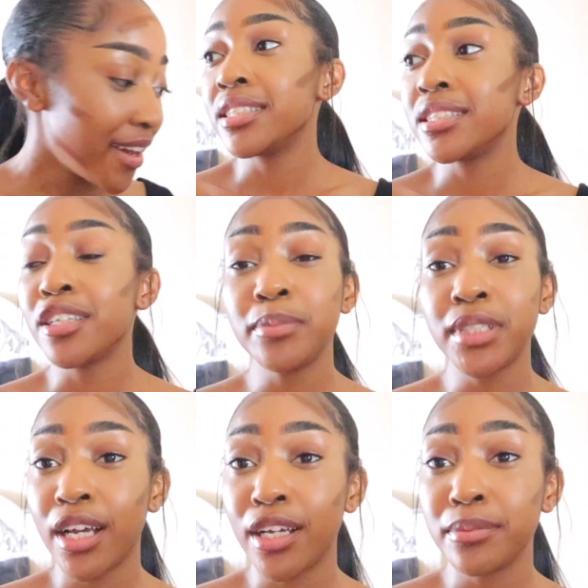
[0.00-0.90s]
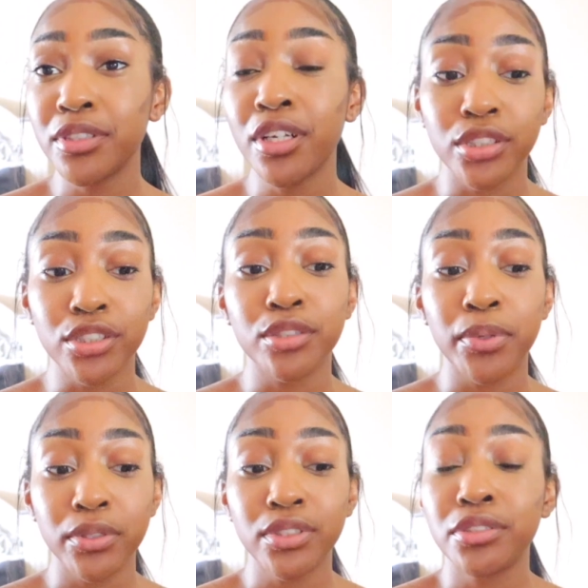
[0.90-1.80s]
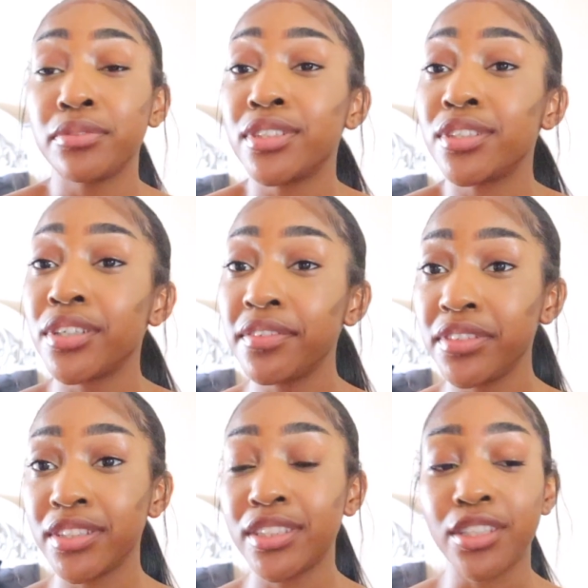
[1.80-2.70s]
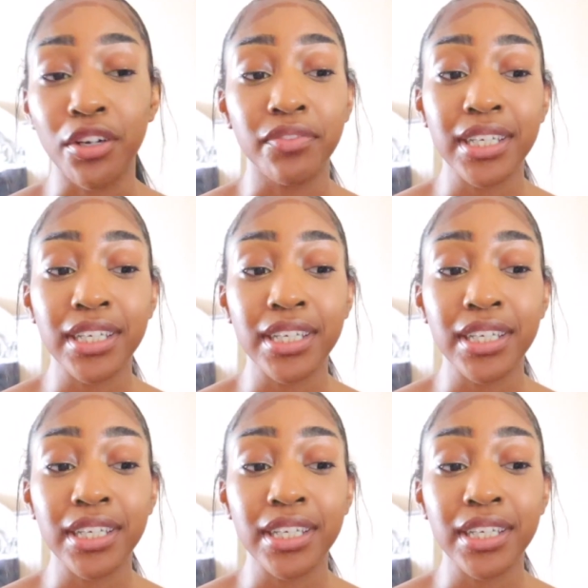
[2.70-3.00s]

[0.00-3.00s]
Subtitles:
And sometimes you're supposed to reserve yourself